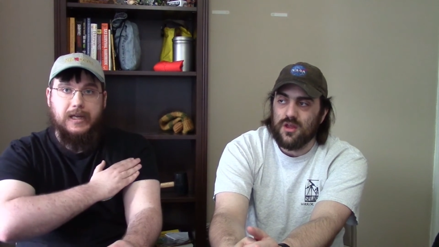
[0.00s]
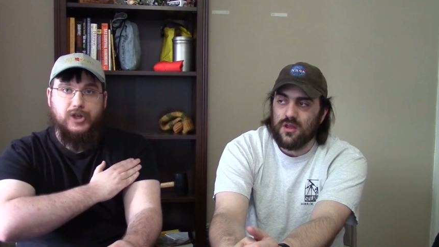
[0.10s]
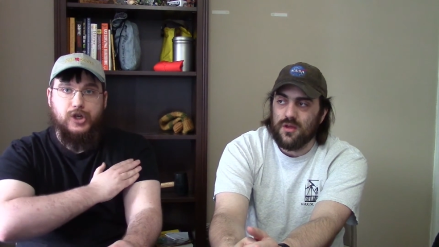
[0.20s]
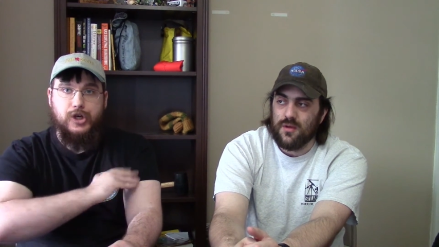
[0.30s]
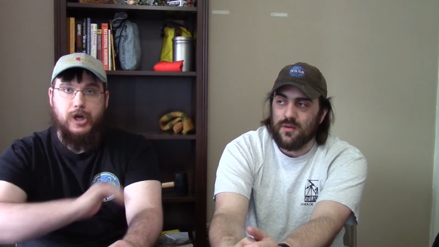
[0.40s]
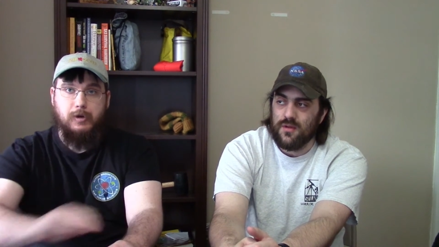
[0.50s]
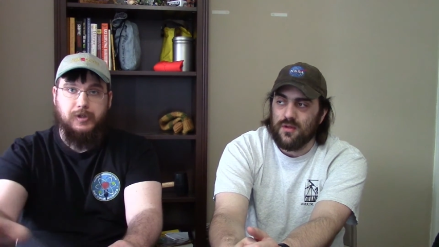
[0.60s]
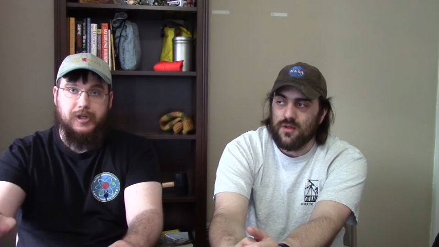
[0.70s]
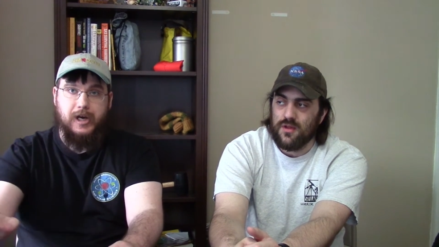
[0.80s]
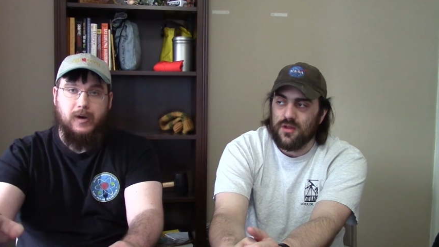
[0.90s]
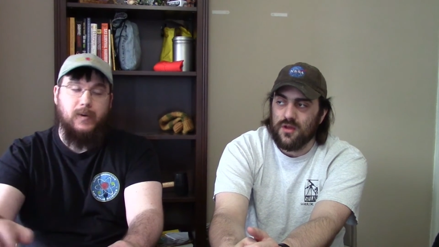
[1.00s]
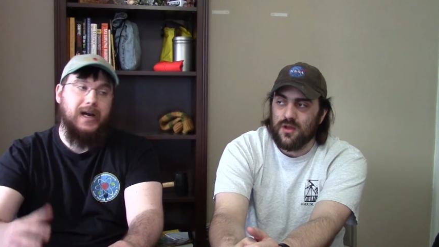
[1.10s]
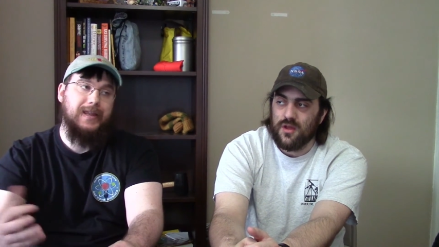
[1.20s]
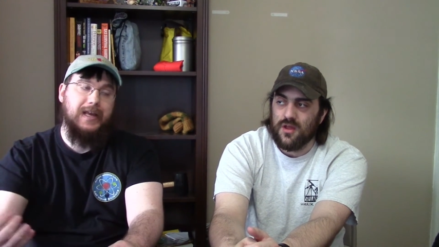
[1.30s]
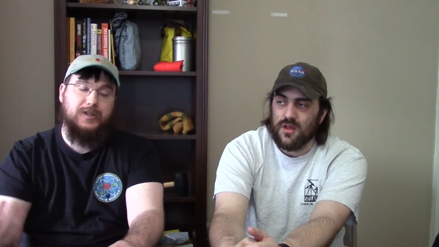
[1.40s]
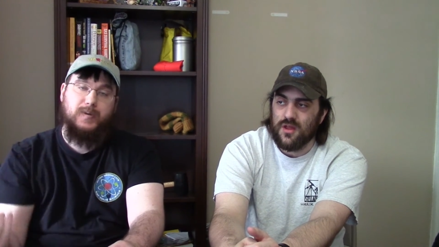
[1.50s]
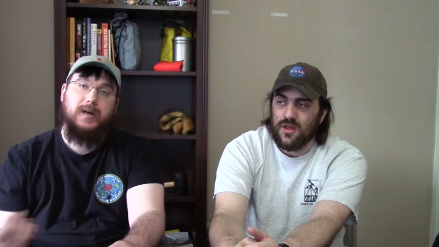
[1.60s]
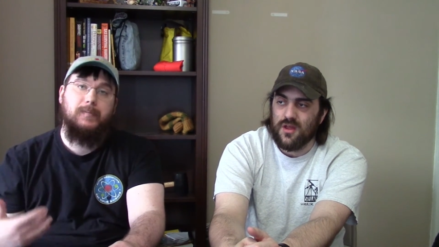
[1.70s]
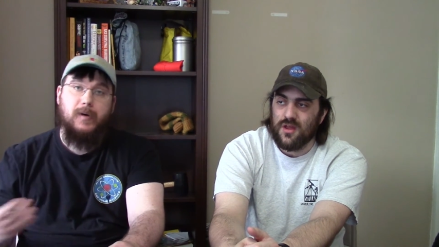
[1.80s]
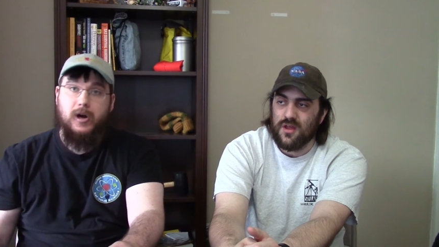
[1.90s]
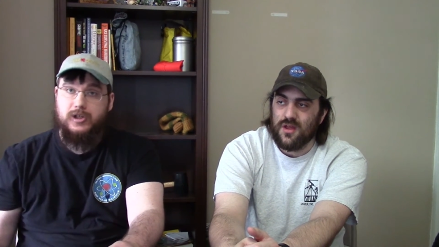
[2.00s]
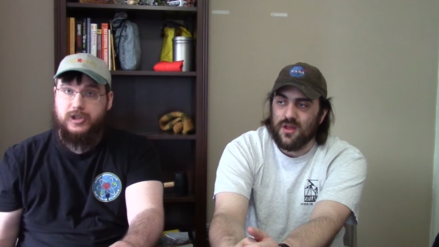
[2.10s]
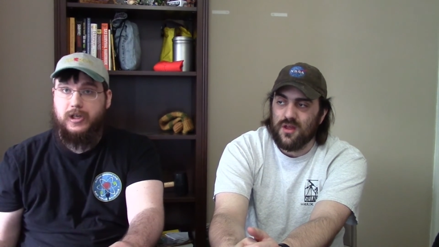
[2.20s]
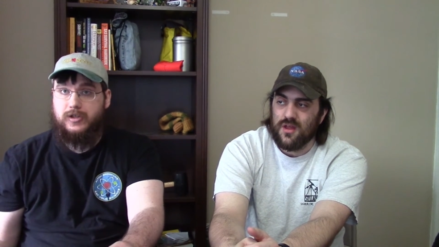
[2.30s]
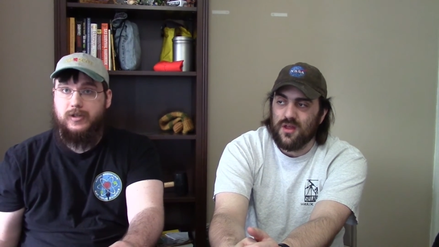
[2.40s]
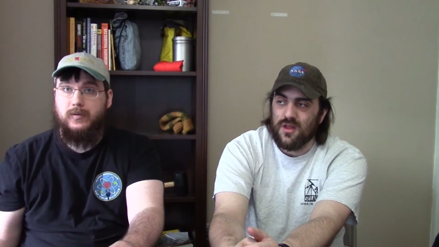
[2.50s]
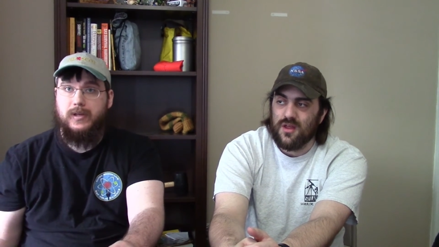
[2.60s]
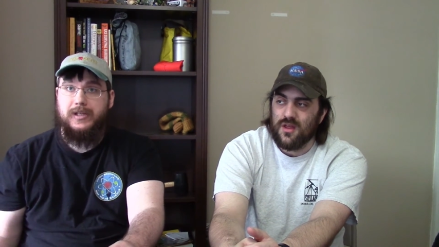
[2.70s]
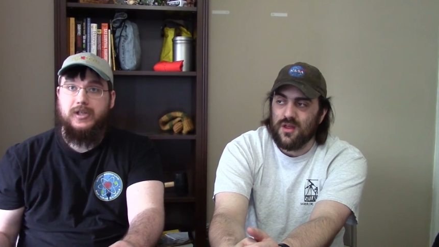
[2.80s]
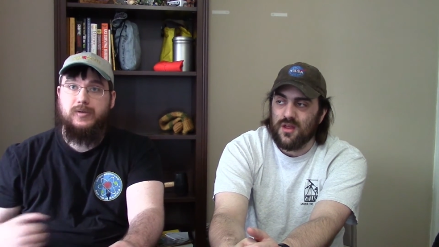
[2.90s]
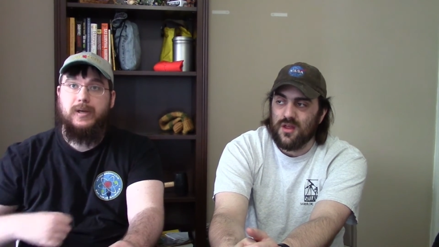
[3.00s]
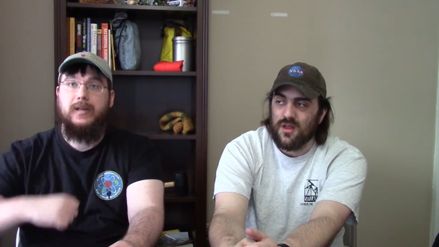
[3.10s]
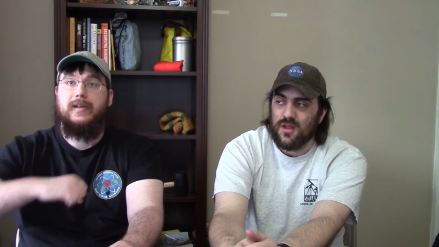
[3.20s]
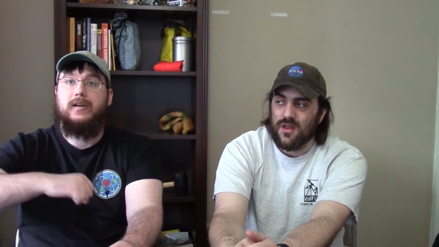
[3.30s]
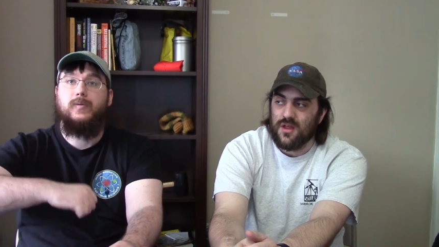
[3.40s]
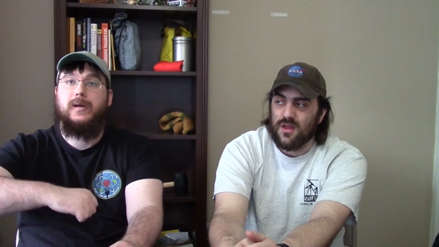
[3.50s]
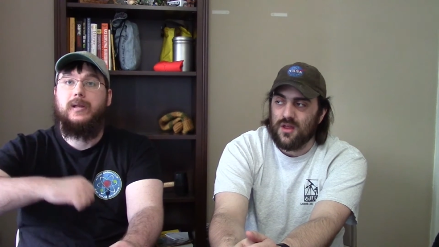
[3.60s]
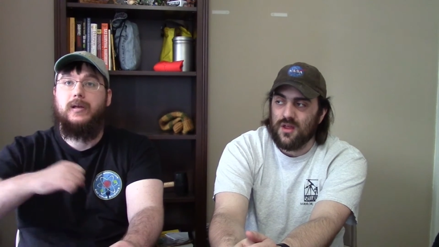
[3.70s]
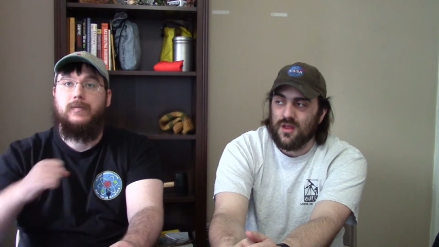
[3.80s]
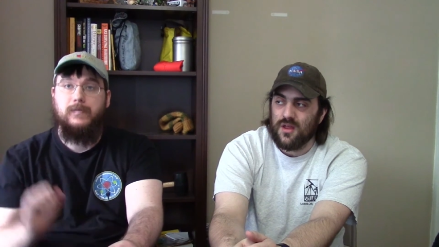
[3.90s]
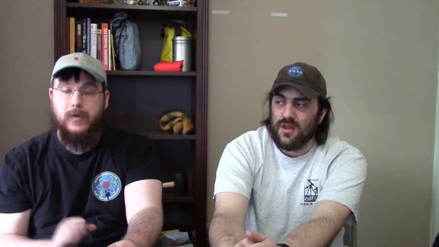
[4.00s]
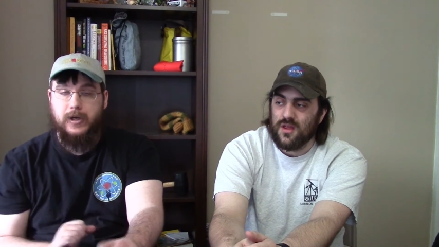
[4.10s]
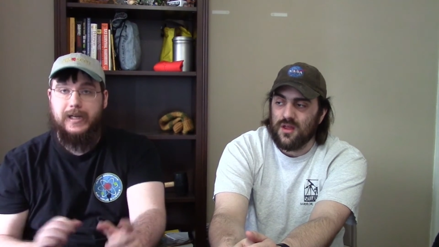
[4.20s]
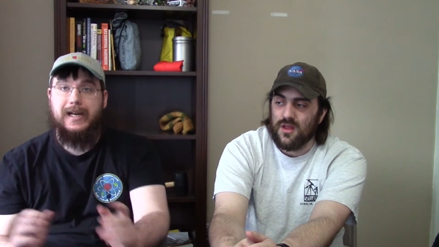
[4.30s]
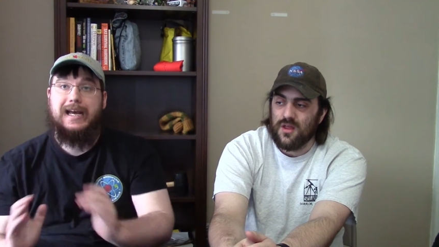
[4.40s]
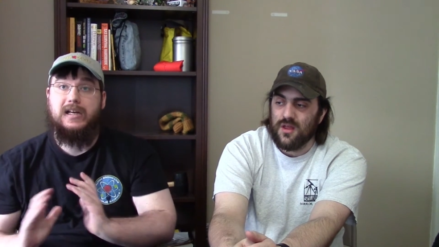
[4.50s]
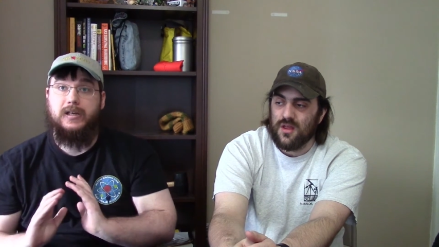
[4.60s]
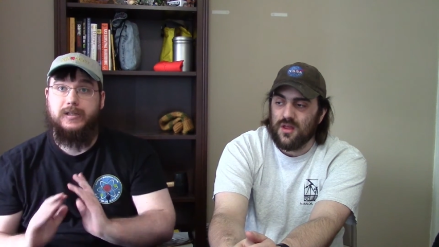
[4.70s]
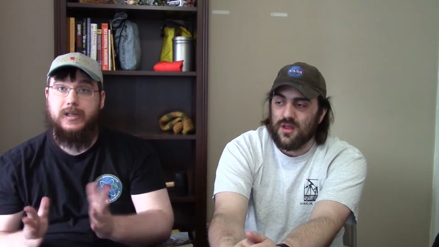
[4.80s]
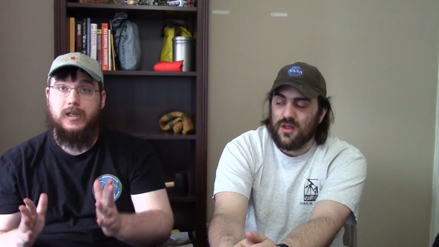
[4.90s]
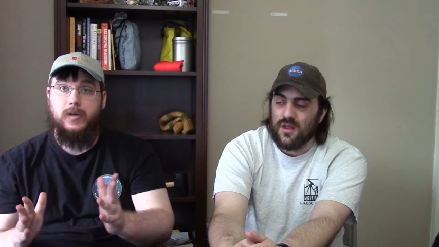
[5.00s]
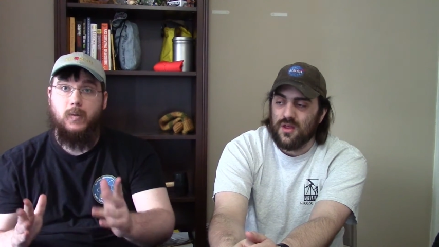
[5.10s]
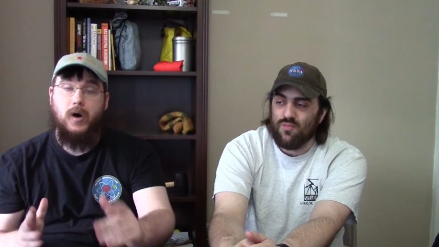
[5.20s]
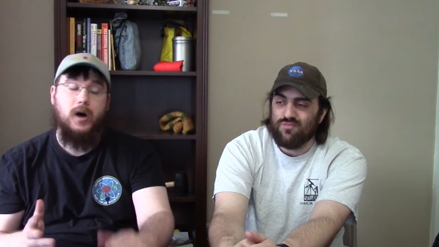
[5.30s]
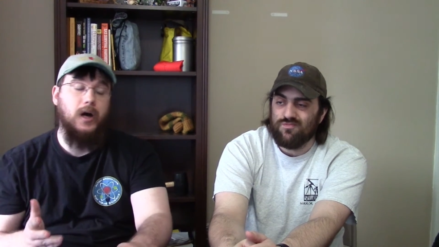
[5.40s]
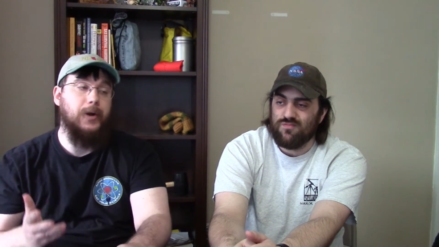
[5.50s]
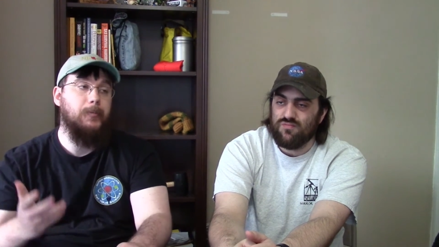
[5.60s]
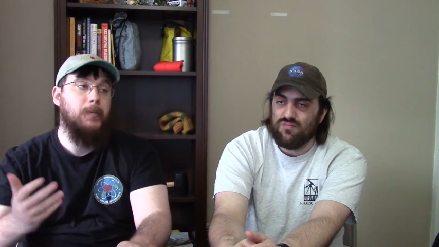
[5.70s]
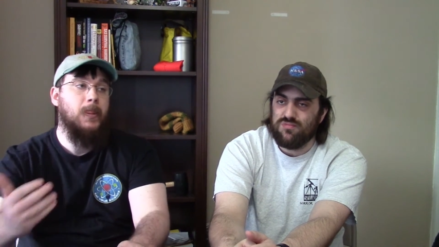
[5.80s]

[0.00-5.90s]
Speaker 1: no snow. And that's where I partially also want this so I can then quickly convert it and continue on.